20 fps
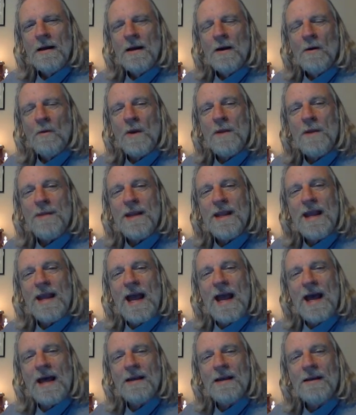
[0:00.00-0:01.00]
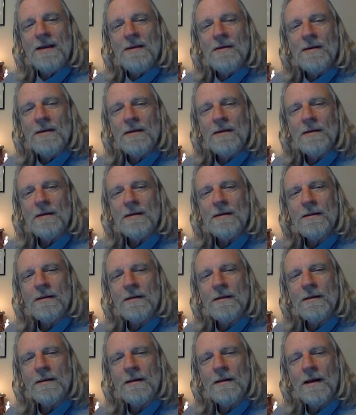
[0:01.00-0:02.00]
we began,
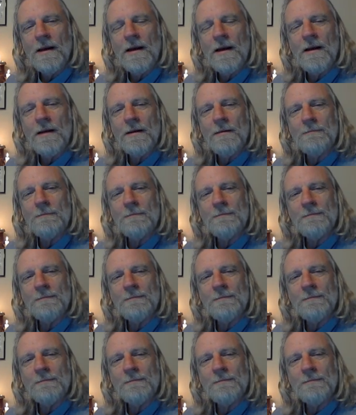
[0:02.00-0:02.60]
uh,